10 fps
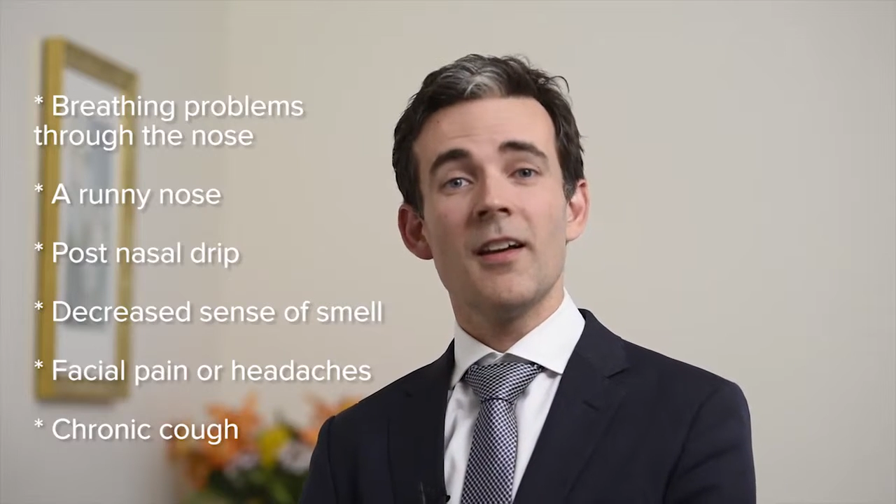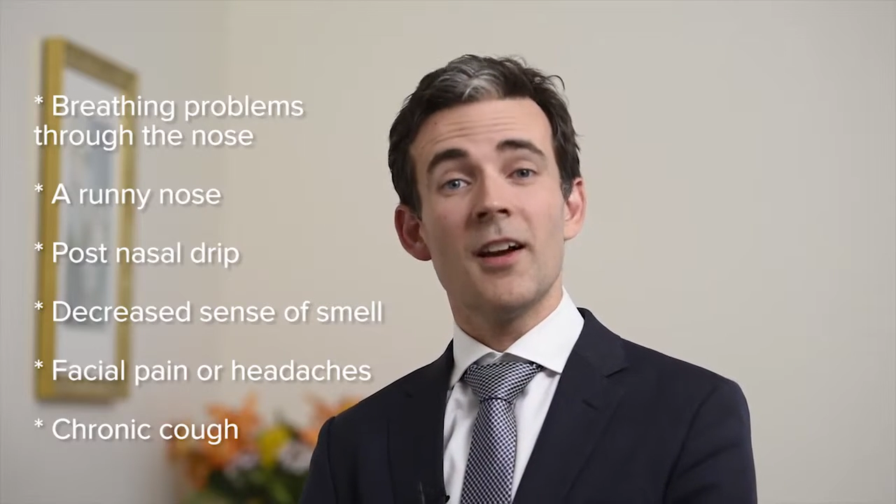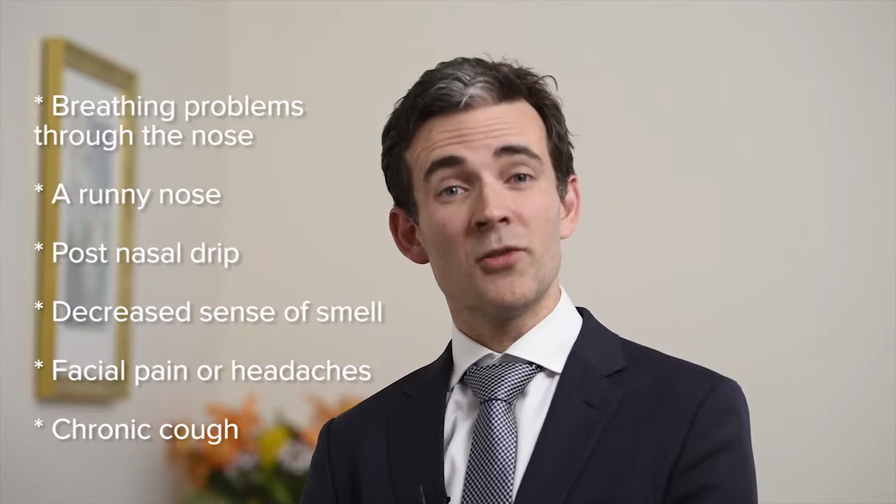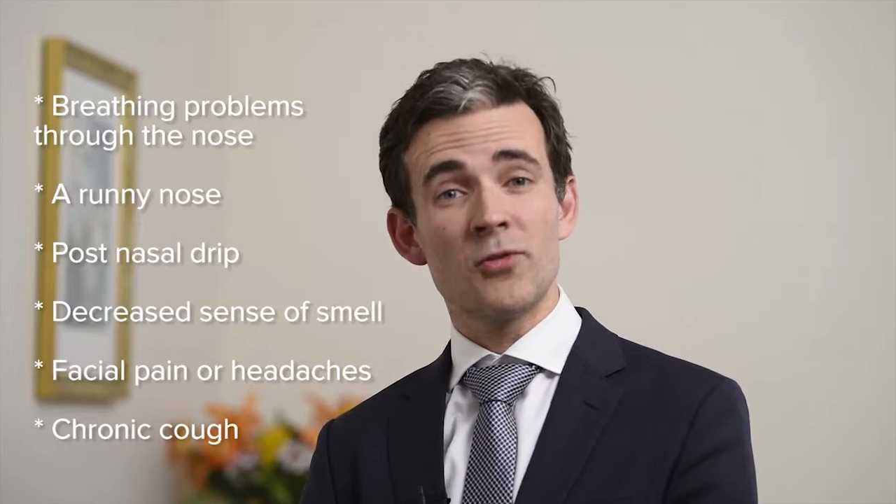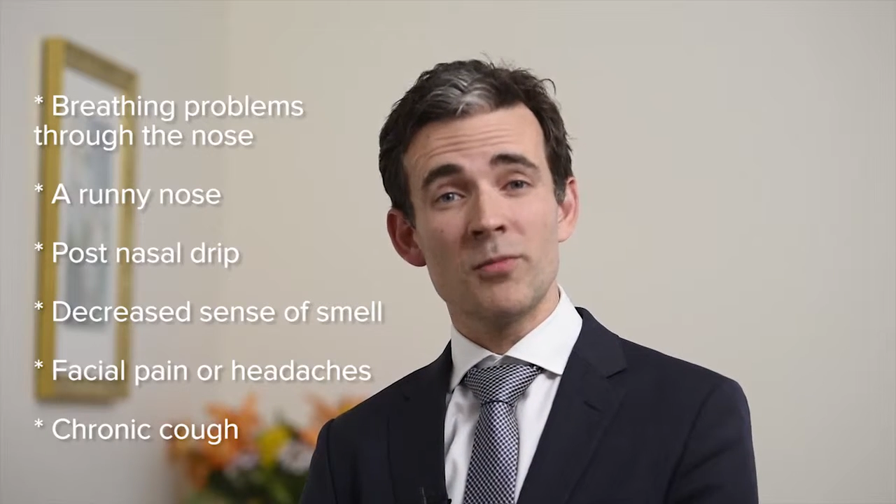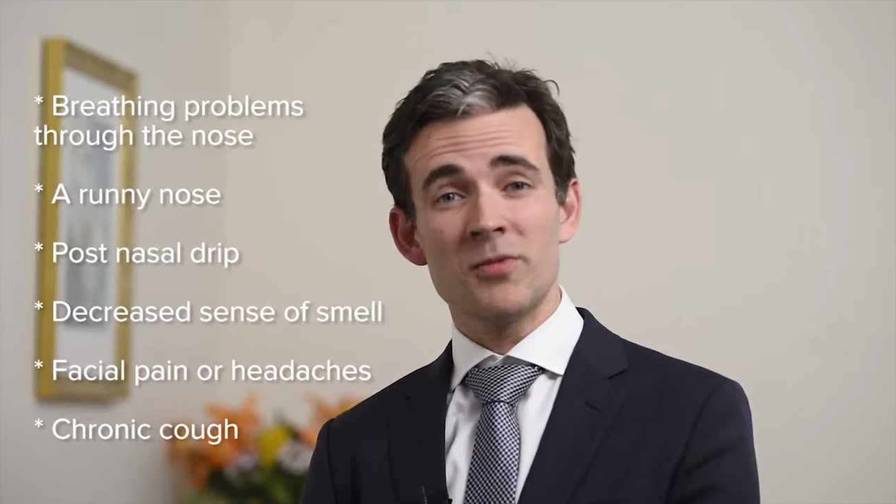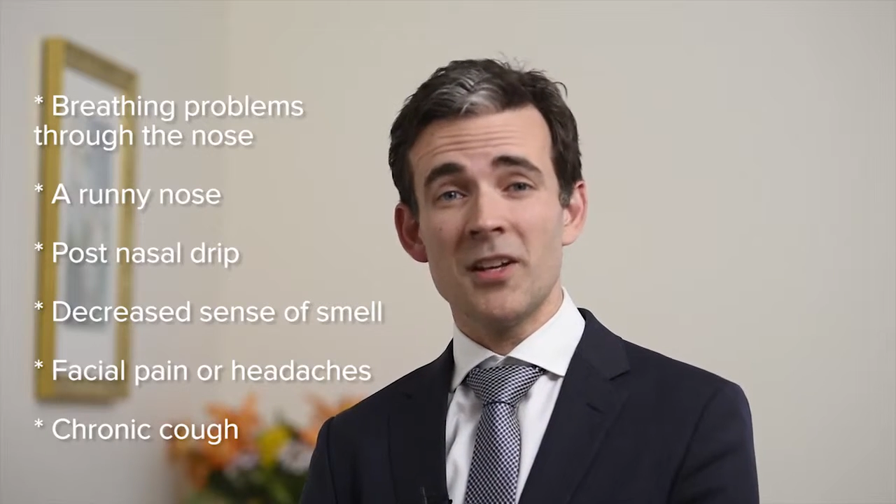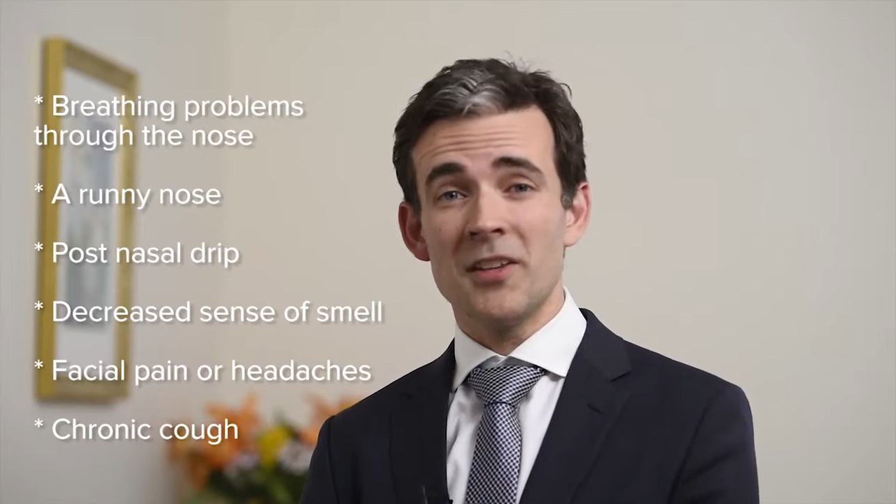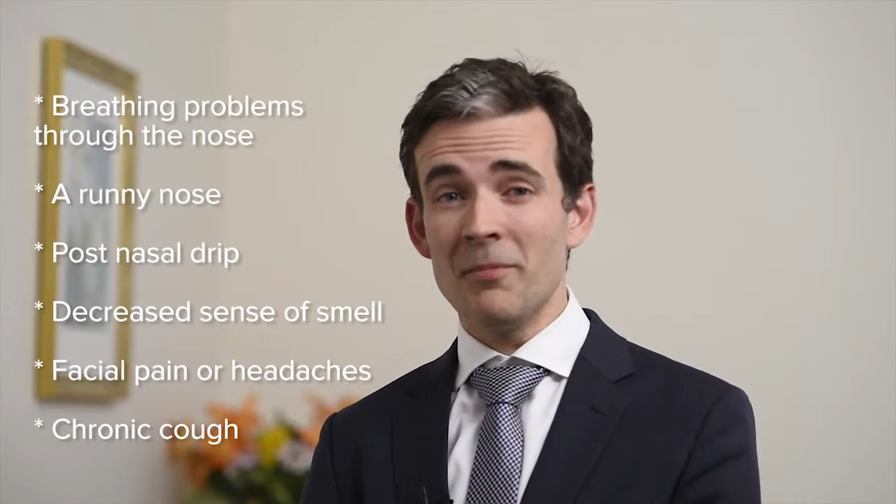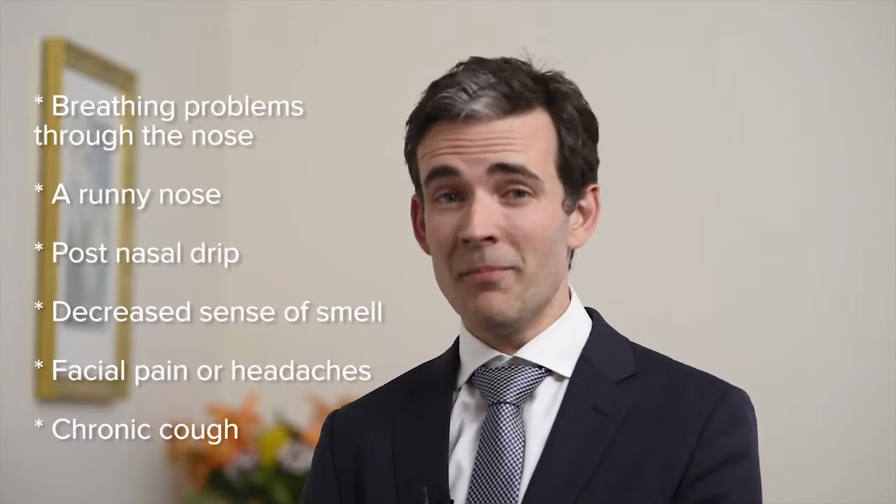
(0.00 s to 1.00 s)
a drip
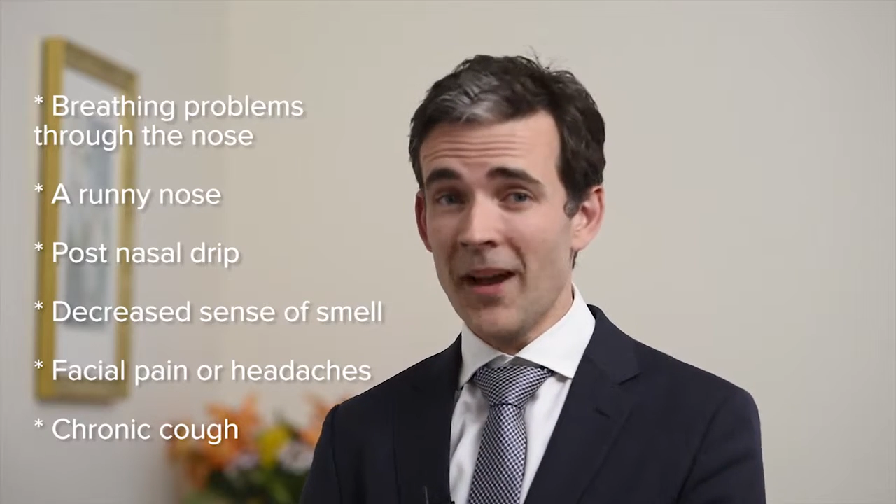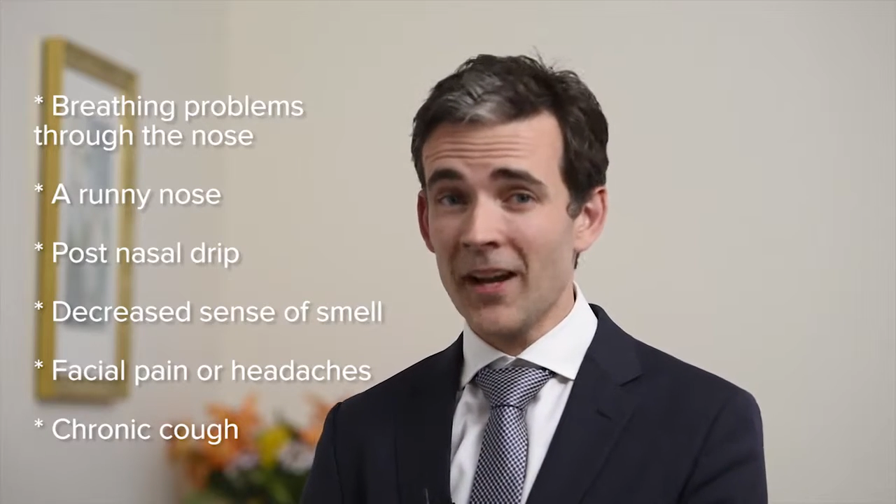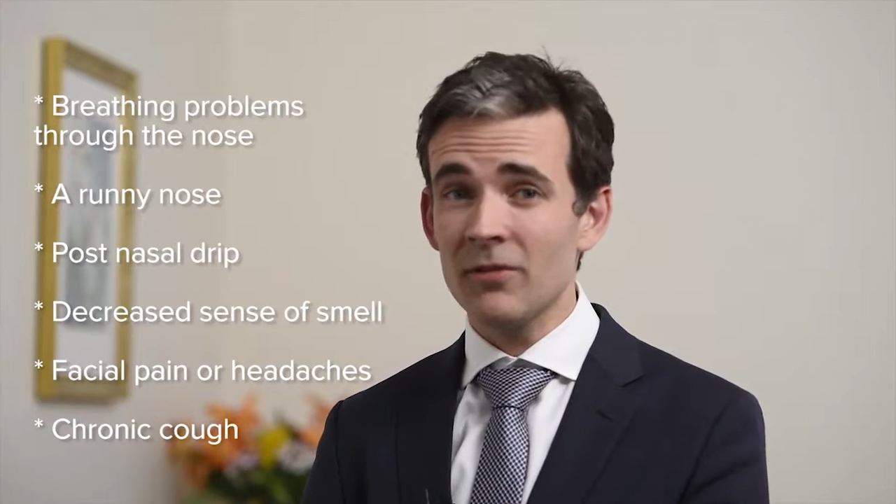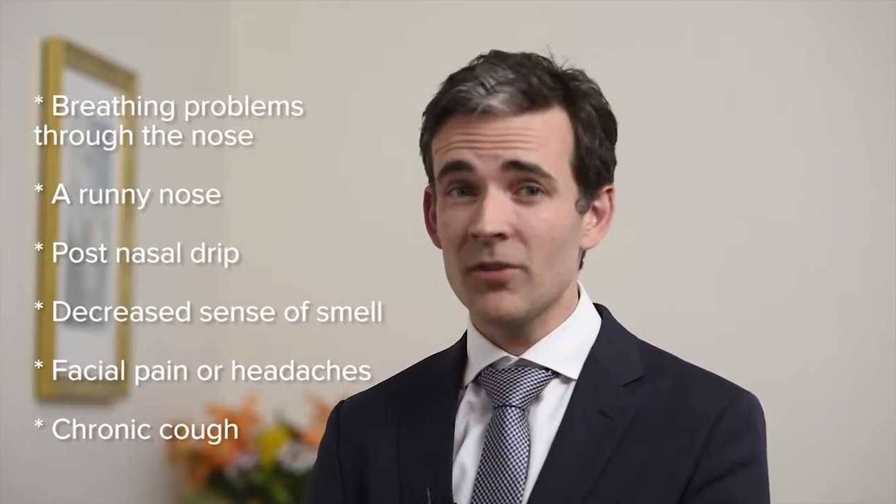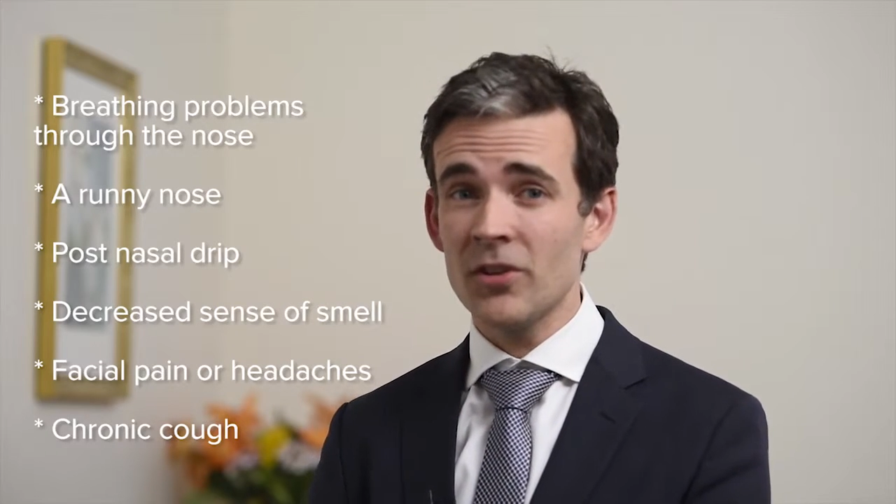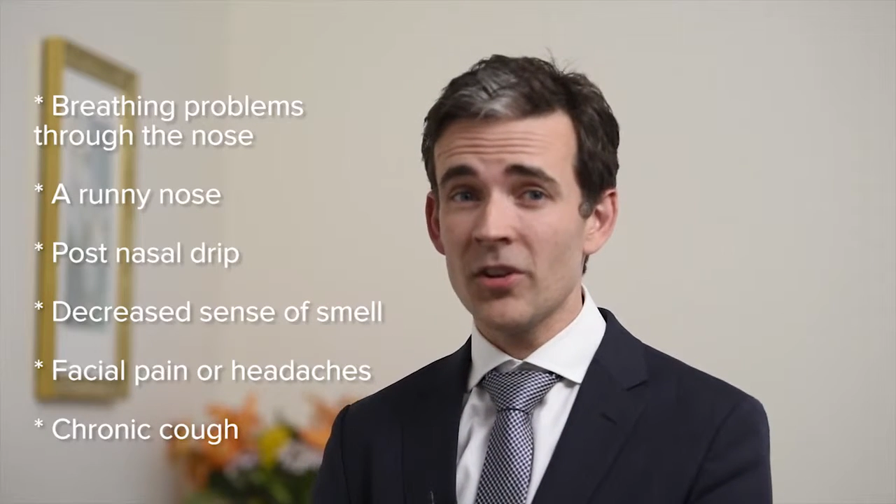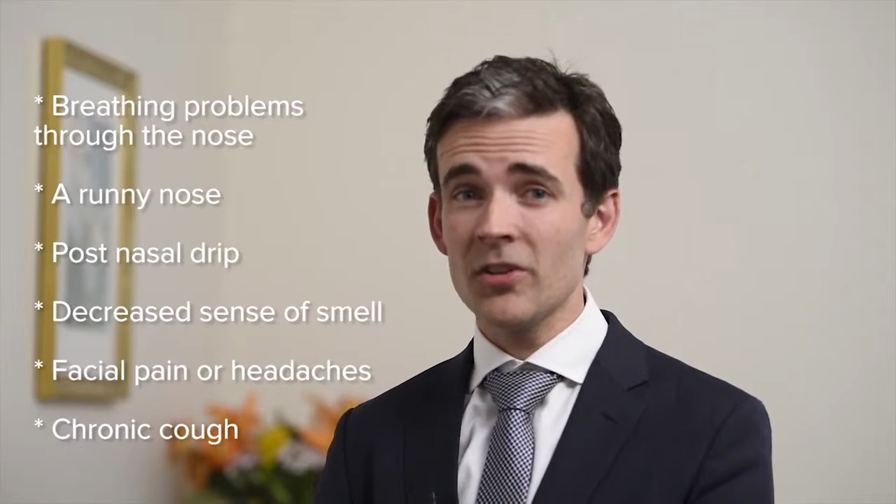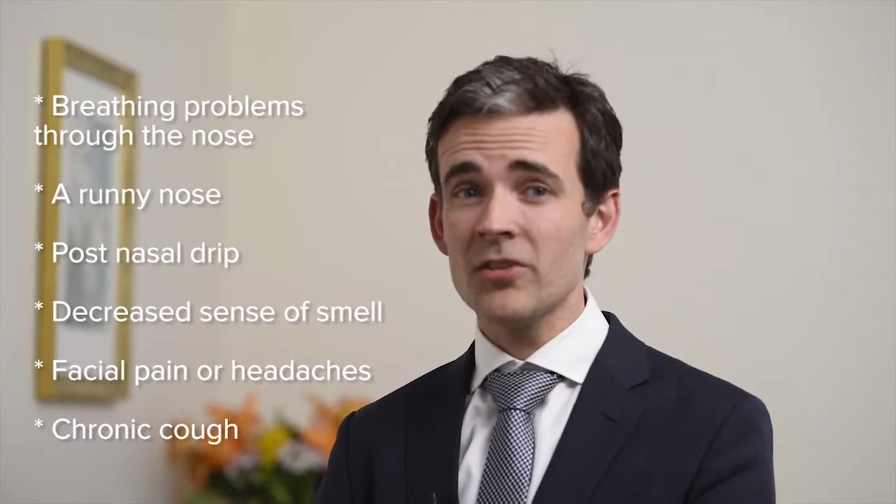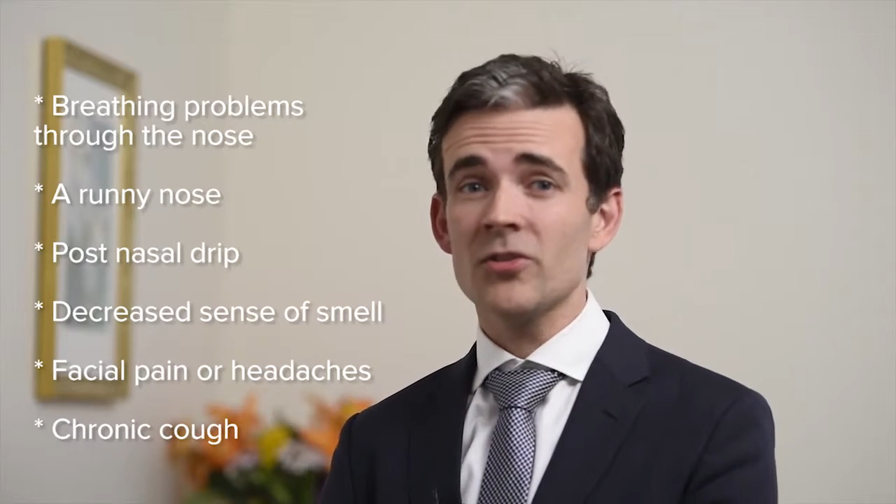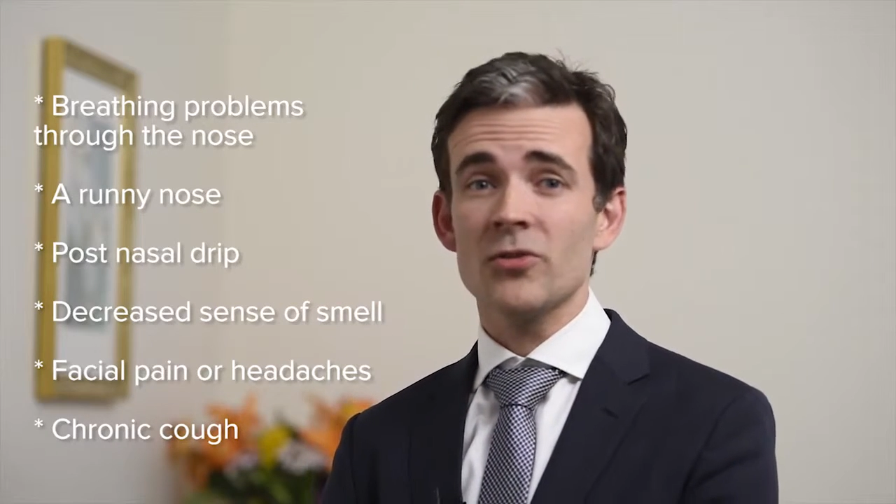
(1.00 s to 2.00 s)
down the back of the nose,